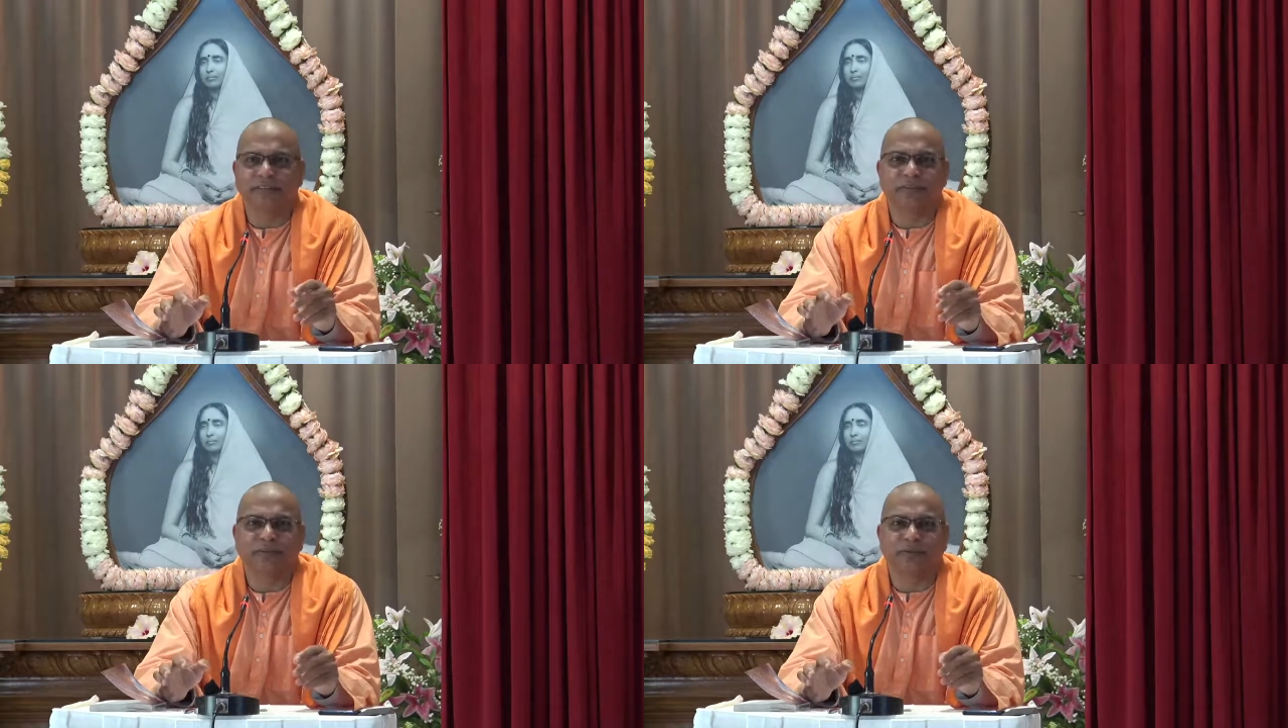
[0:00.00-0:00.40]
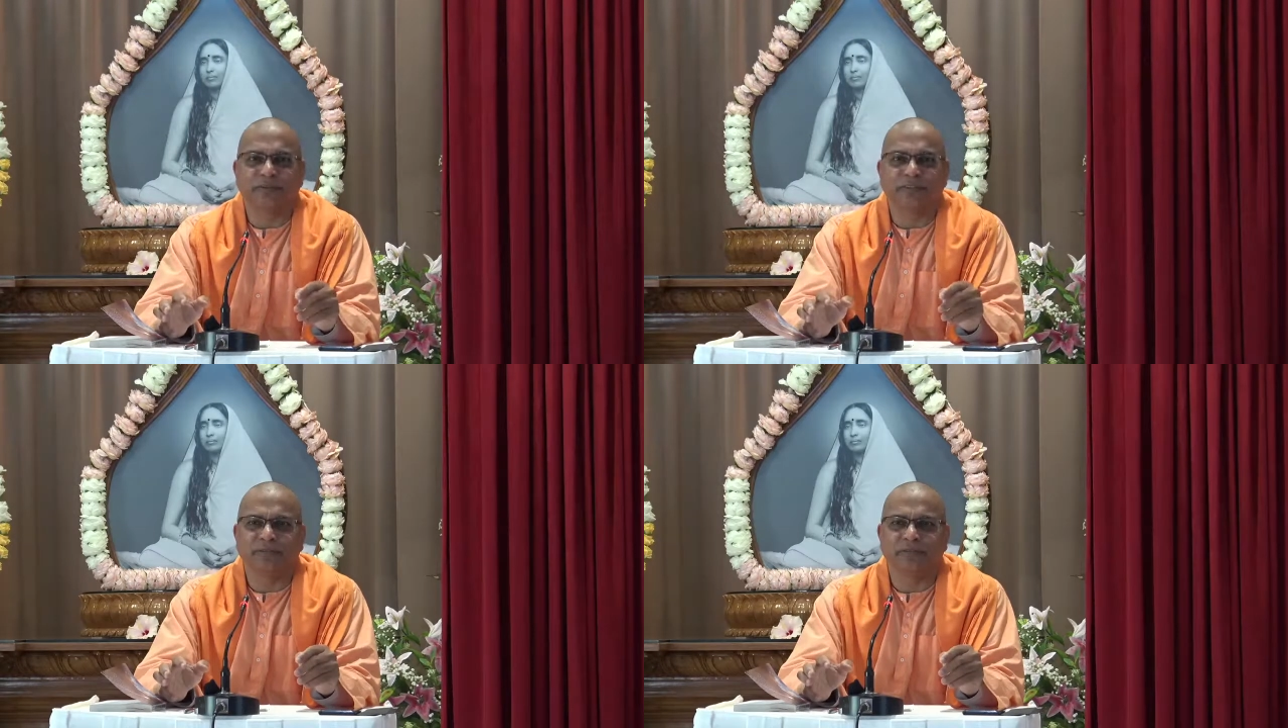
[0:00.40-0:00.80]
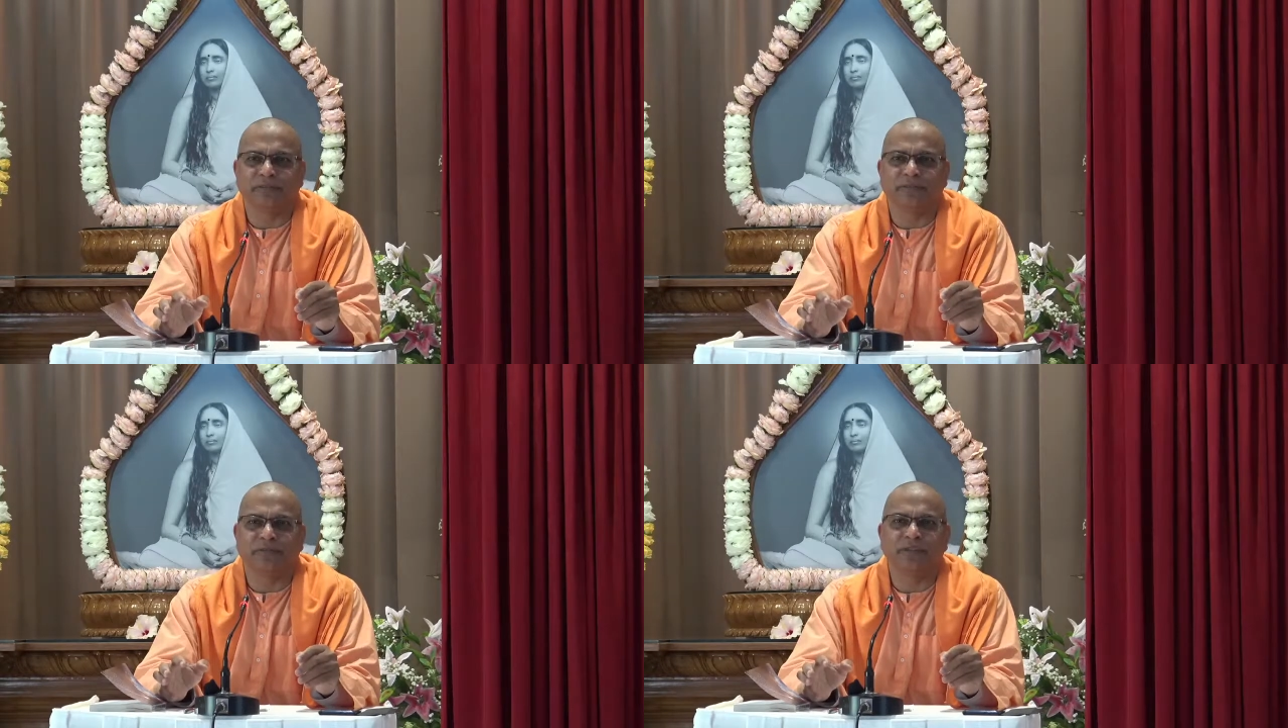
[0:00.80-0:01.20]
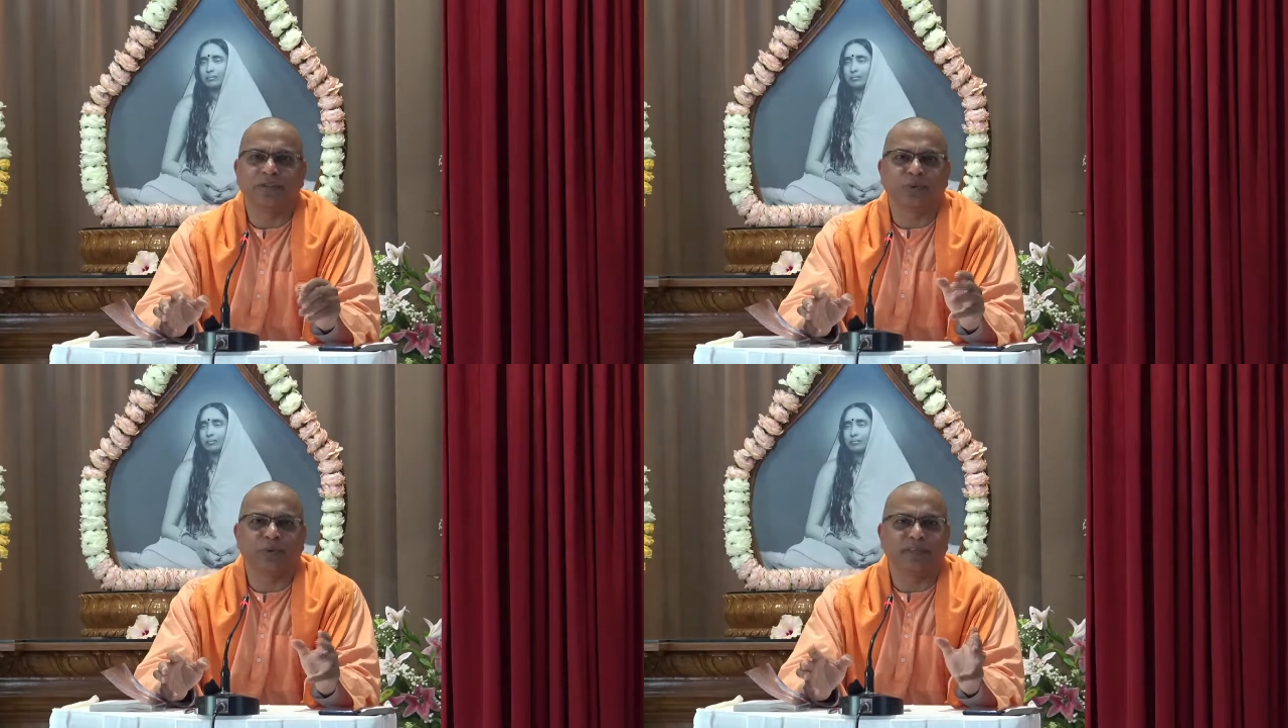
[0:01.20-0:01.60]
used to
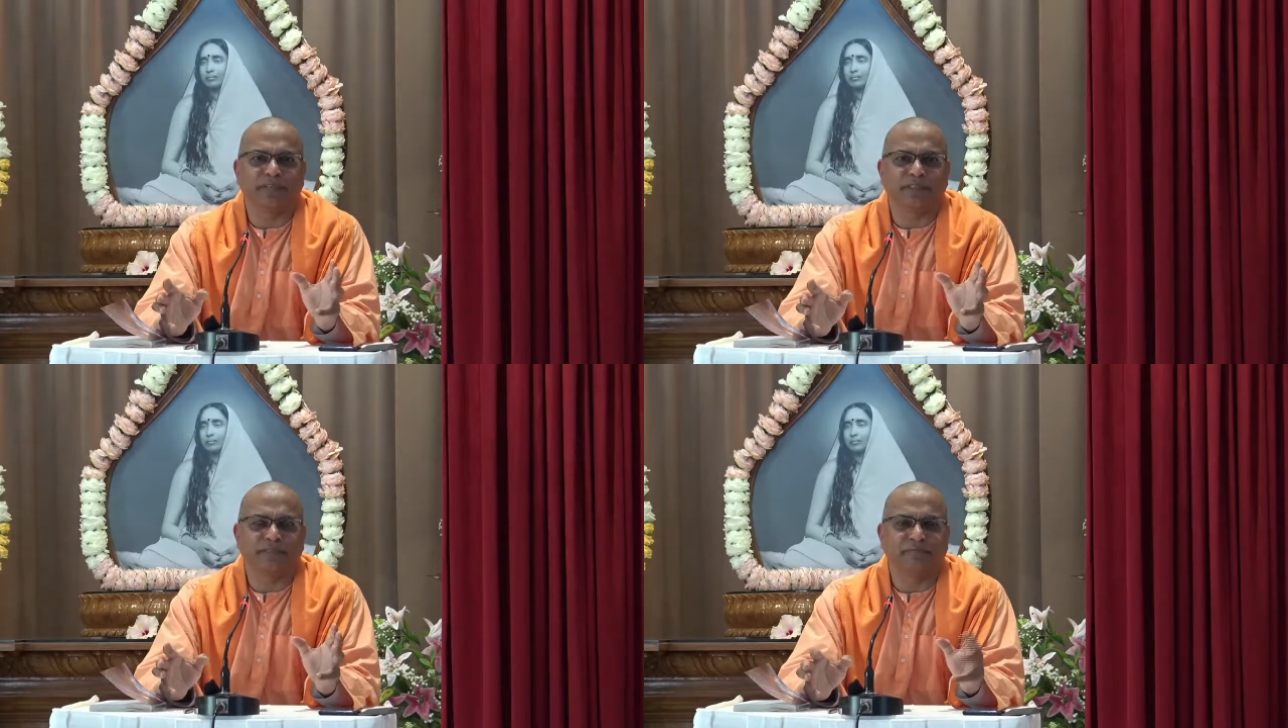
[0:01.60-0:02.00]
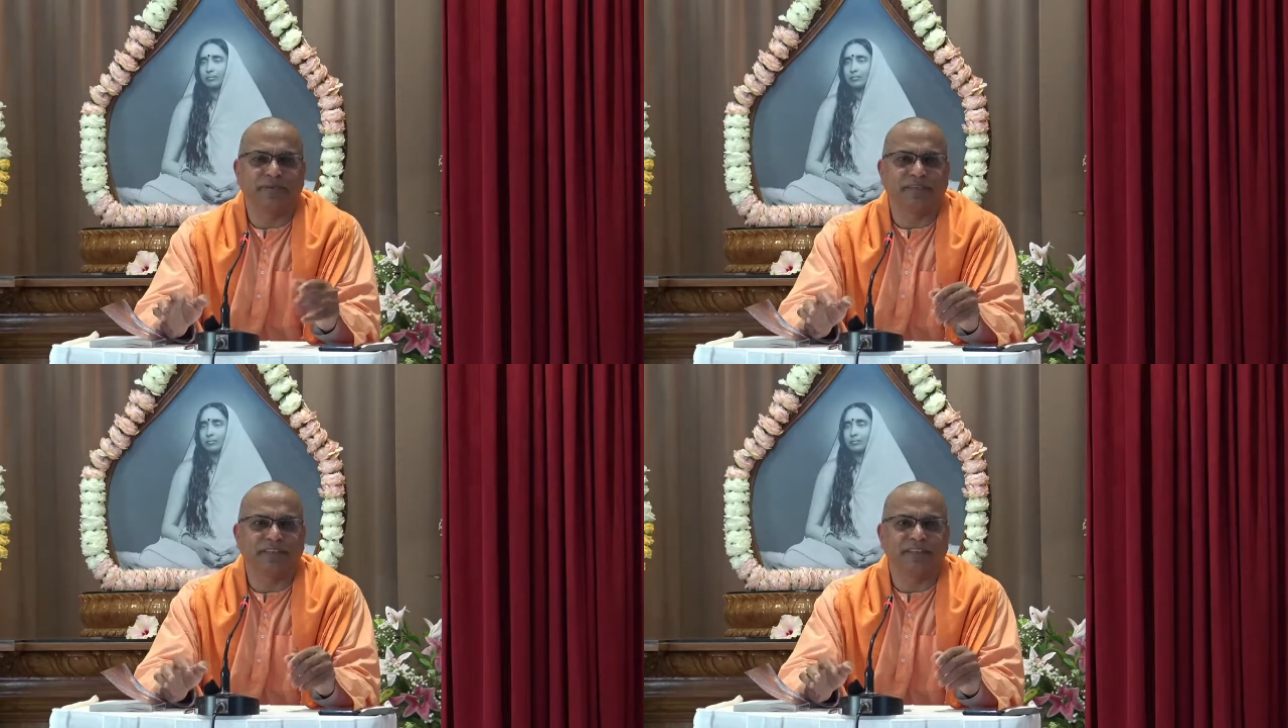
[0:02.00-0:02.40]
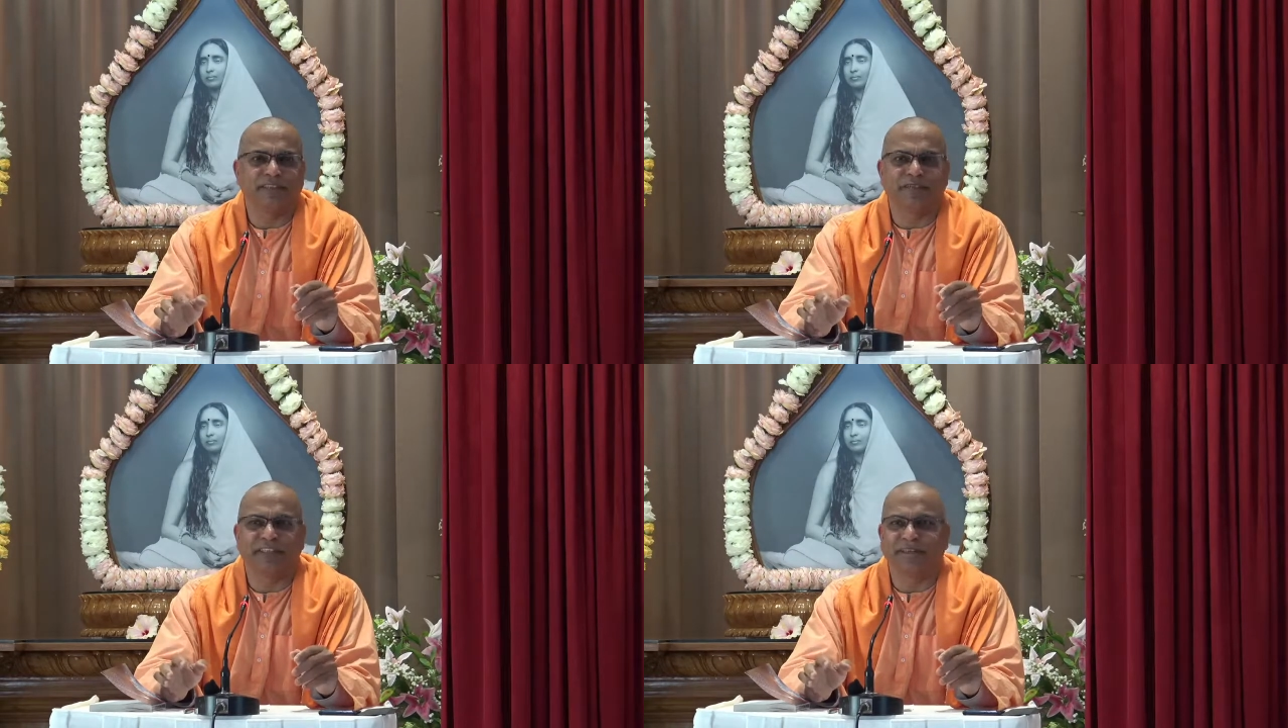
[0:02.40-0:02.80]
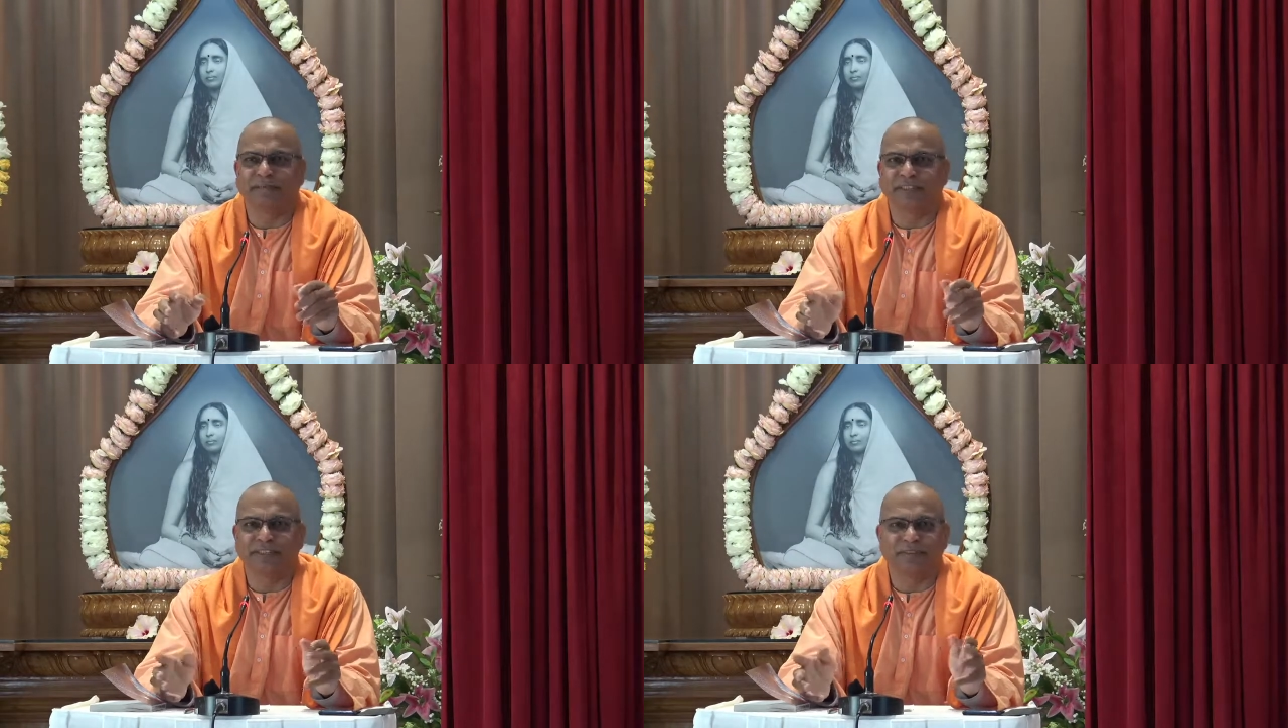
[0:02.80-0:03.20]
produce quite a bit of milk in the winter
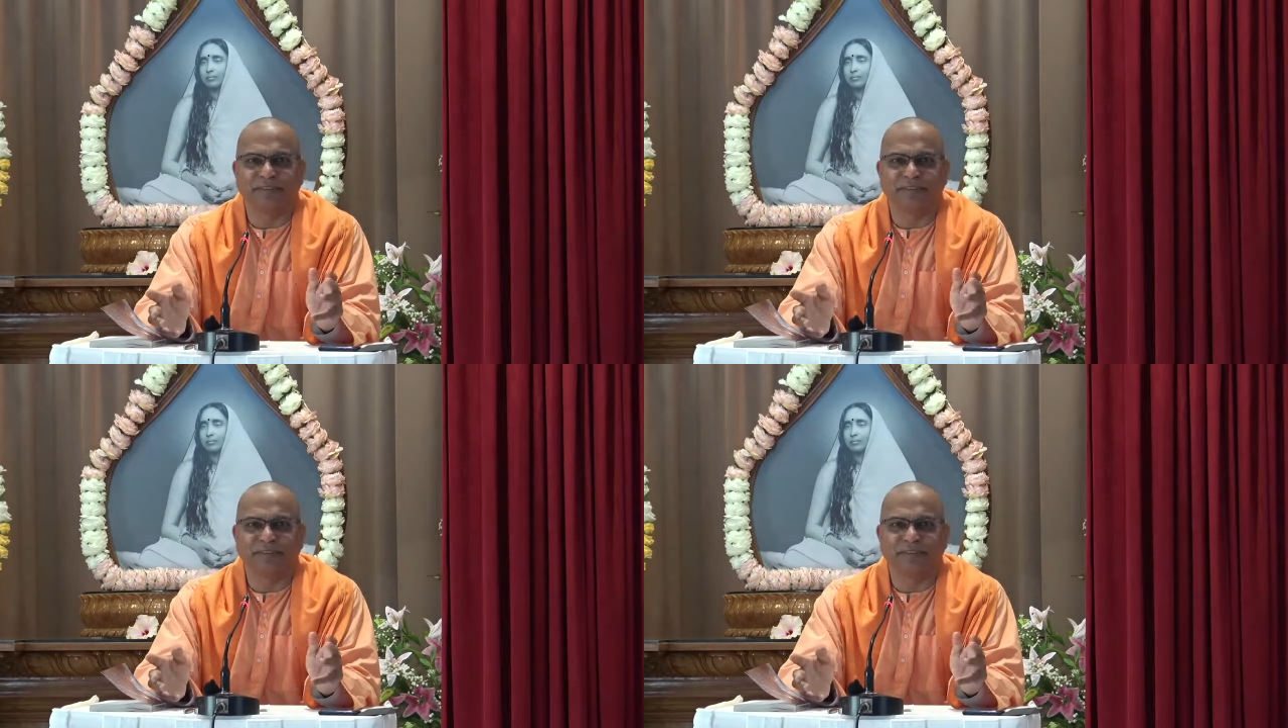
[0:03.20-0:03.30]
months,